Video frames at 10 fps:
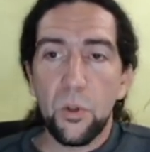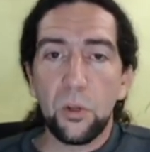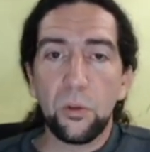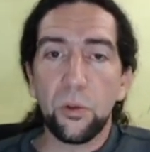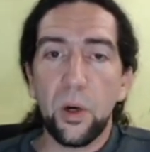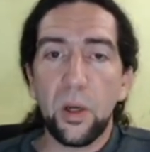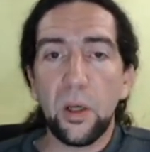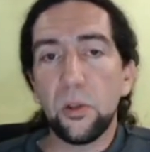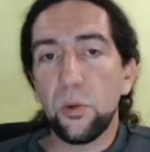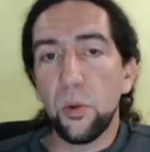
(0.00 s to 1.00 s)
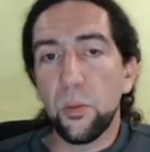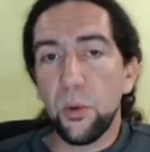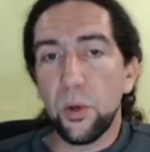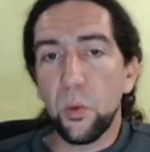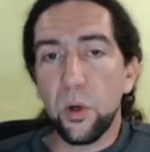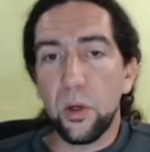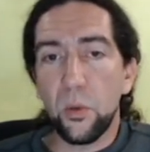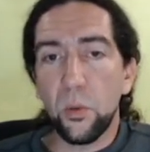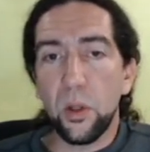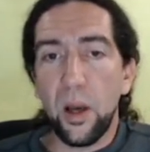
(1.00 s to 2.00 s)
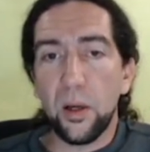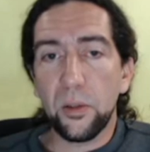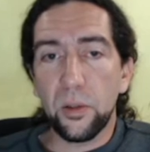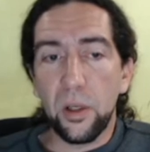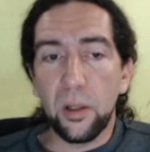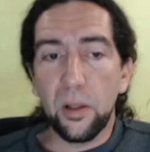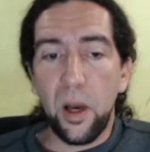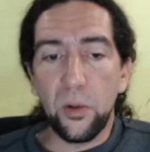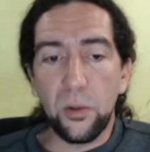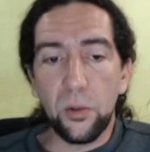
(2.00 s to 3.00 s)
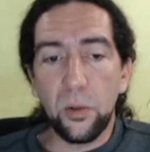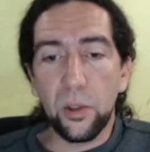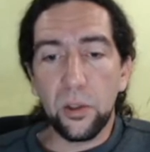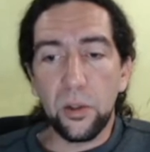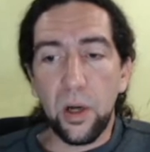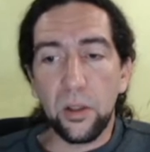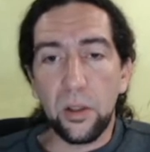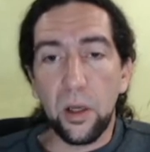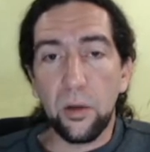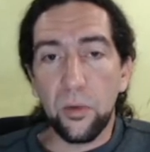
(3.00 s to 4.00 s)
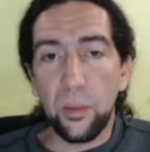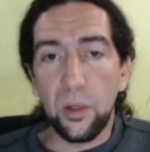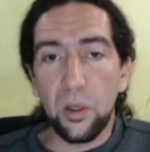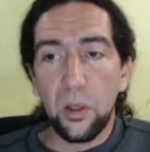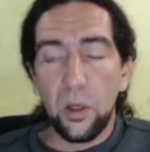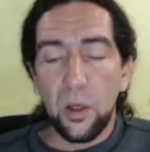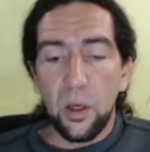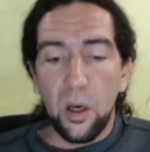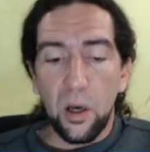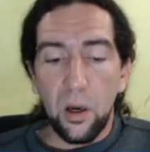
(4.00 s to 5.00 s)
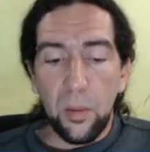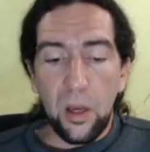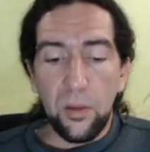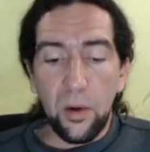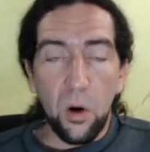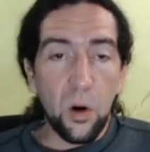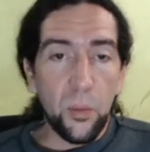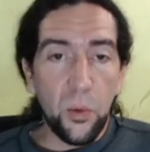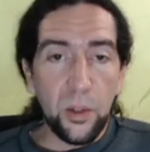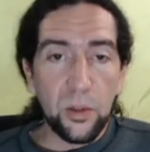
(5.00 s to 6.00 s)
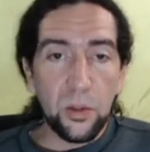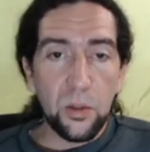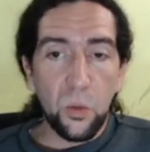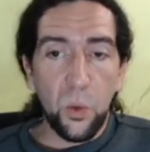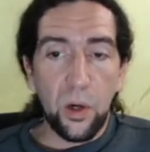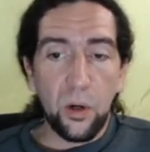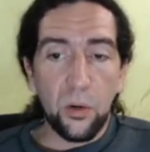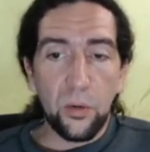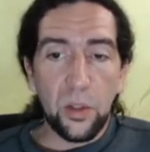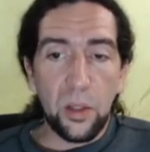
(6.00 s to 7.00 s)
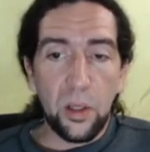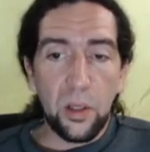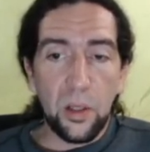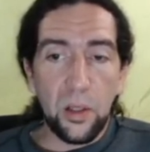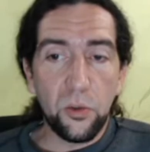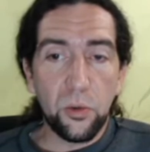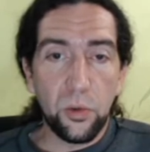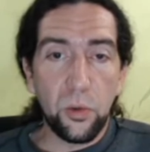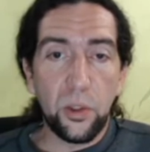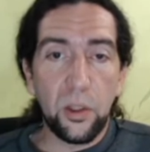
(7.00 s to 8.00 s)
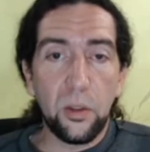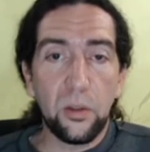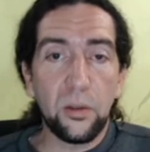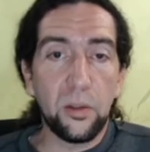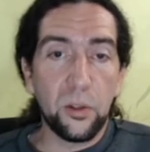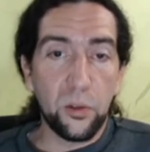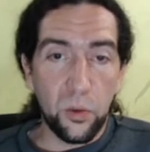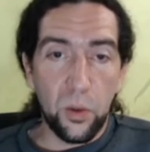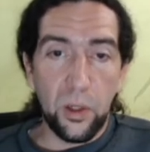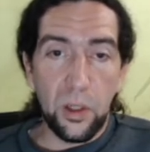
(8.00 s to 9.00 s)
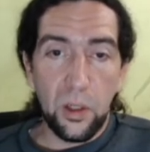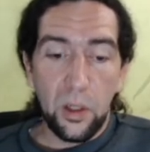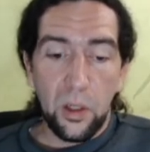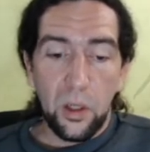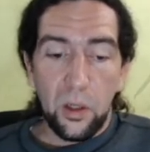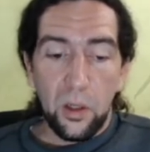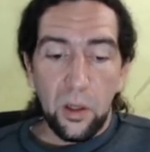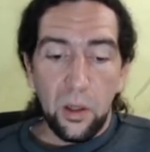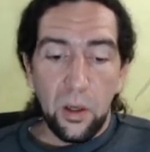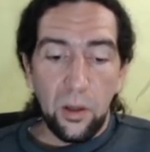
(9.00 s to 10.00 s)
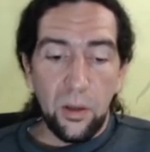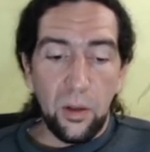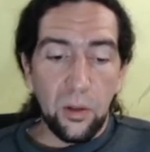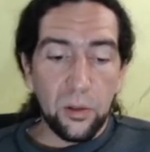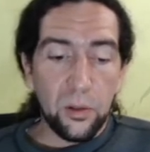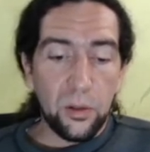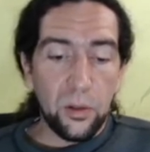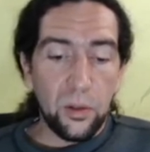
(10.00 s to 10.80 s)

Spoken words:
to try to get it to a point where it will actually allow you to extract the data from it. And there are points where the data is truly destroyed. There's